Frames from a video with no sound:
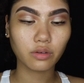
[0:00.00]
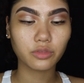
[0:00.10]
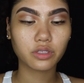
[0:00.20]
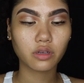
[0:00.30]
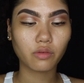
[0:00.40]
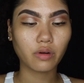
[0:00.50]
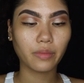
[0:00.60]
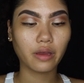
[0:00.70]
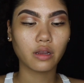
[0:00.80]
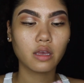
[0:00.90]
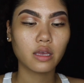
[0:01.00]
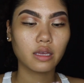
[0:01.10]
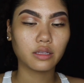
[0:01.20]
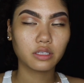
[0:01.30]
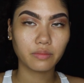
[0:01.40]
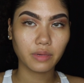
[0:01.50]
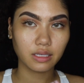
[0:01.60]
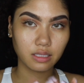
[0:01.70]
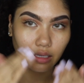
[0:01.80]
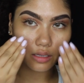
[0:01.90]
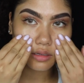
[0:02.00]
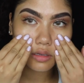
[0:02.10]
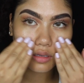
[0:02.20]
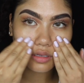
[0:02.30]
So I'm just going to rub that into my skin